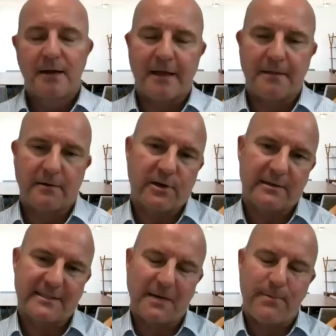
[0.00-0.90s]
then the
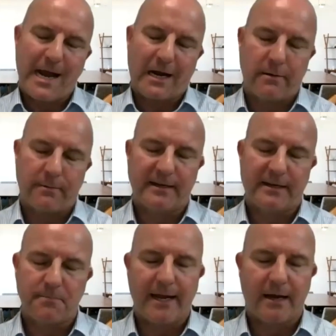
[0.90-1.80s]
trustee in bankruptcy
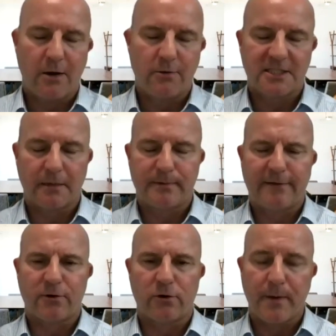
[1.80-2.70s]
can make ownership
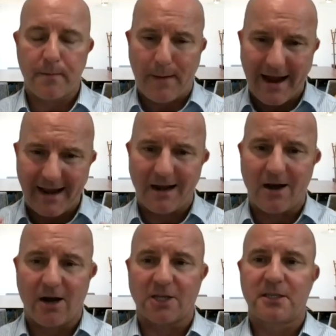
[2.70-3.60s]
difficult. But by and
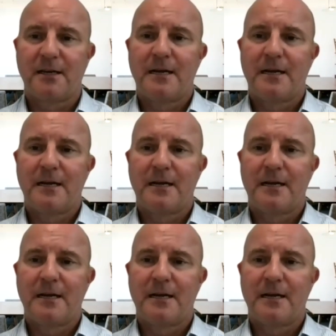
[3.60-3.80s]
large,